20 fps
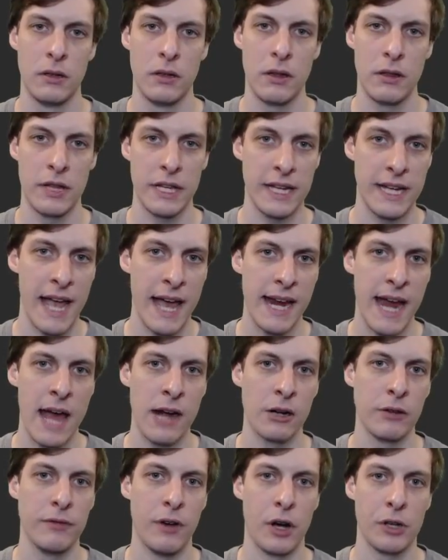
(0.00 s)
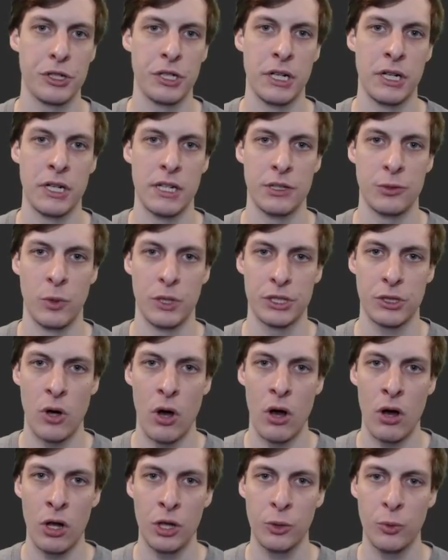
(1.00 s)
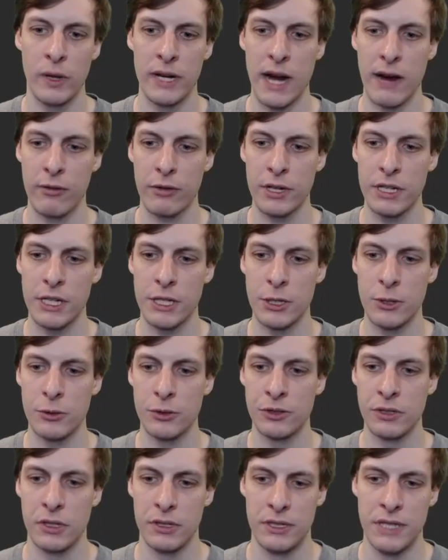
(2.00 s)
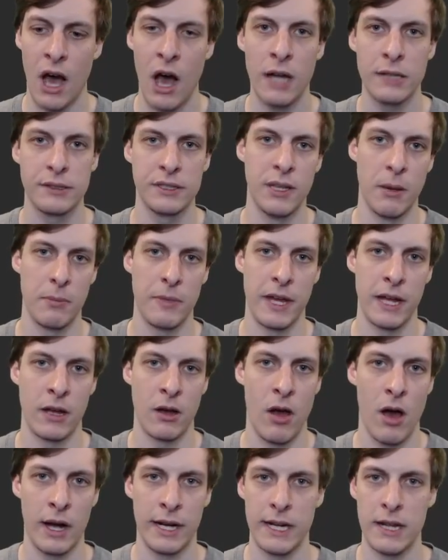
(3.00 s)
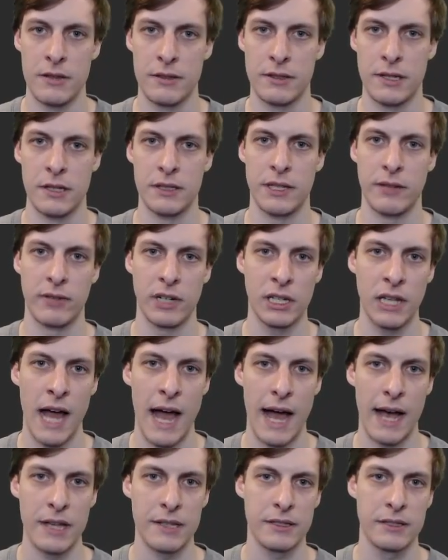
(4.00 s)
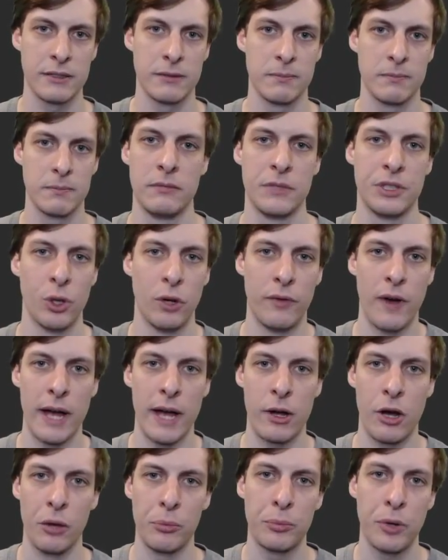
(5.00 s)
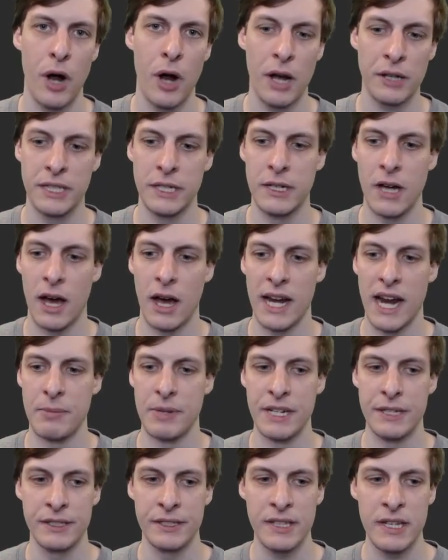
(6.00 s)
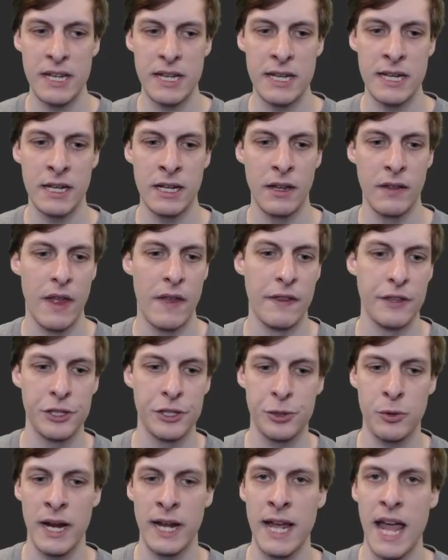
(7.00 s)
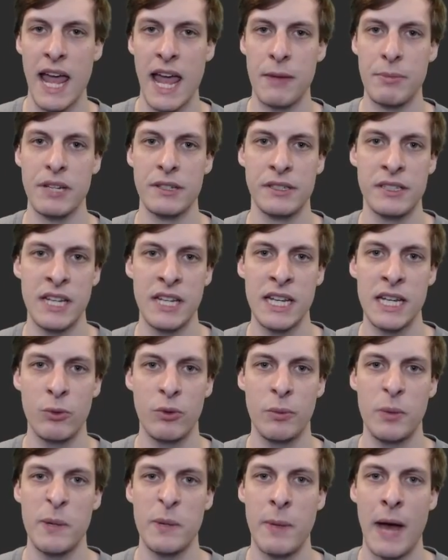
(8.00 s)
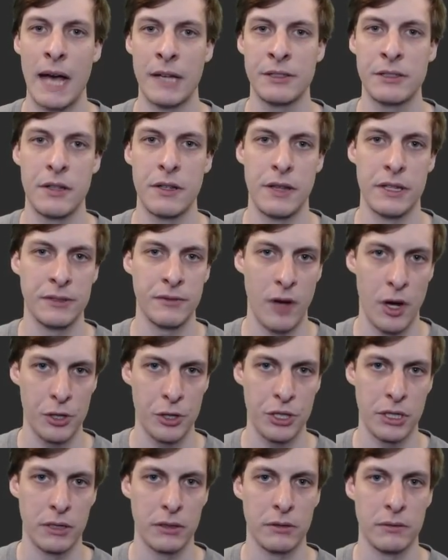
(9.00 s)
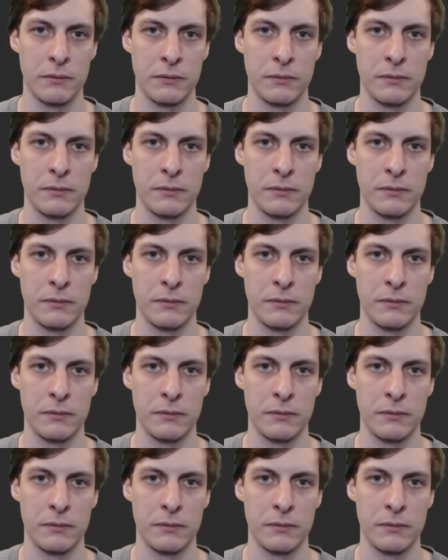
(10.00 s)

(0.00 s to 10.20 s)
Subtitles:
The getAttr function is what's called whenever you use .something on an instance of a class. So if I called proxy.abc, then the string abc would be passed to this function.